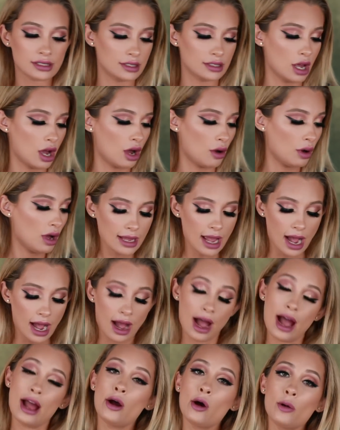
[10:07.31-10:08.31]
So
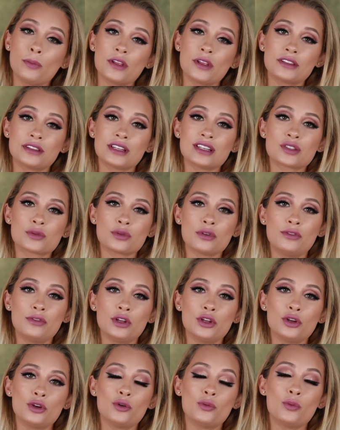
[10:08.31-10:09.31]
yeah, I hope that this
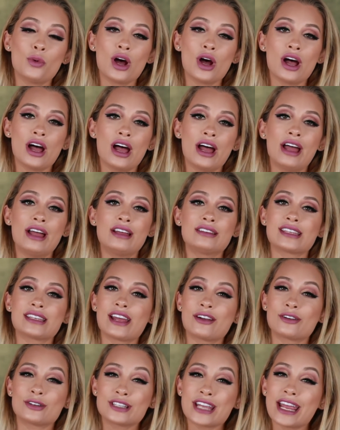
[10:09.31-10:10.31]
review was
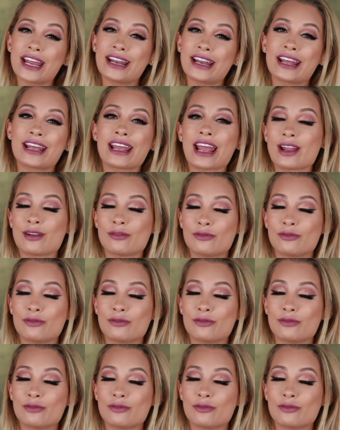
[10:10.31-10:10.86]
entertaining